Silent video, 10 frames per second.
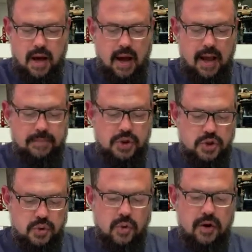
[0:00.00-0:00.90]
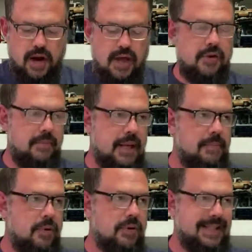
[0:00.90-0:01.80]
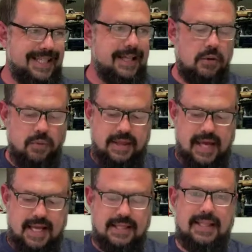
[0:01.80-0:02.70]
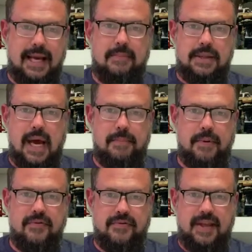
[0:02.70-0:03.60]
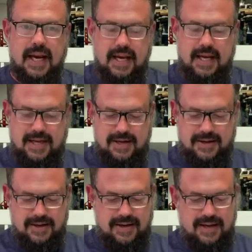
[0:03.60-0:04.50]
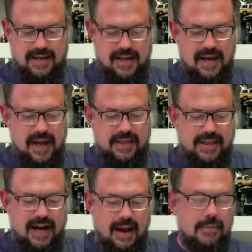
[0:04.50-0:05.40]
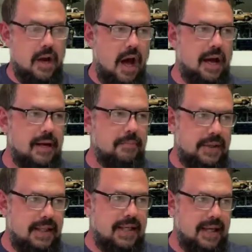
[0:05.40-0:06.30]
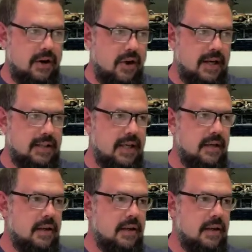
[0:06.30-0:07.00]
I'm sure other people deal with that same type of thing, that I'm not completely crazy.